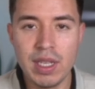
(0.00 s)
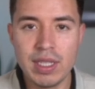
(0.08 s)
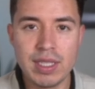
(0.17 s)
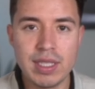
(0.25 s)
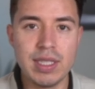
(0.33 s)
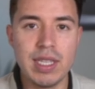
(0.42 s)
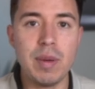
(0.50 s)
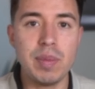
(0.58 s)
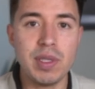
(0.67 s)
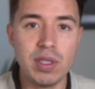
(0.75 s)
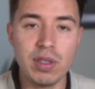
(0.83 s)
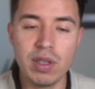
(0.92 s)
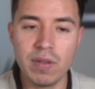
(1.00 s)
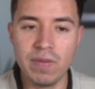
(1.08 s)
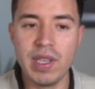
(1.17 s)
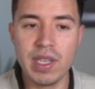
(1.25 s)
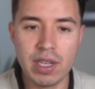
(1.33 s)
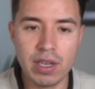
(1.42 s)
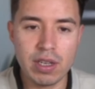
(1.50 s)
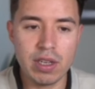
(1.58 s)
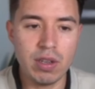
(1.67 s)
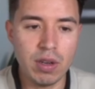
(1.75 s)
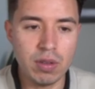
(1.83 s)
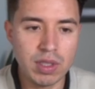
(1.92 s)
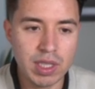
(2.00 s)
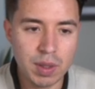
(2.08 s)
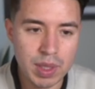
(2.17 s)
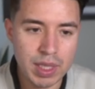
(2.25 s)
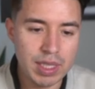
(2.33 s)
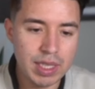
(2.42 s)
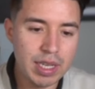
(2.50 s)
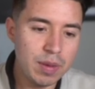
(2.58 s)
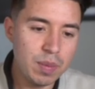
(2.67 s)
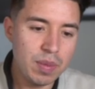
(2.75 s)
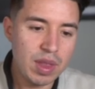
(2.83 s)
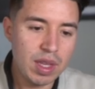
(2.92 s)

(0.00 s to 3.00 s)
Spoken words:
steps to configure your own GPT.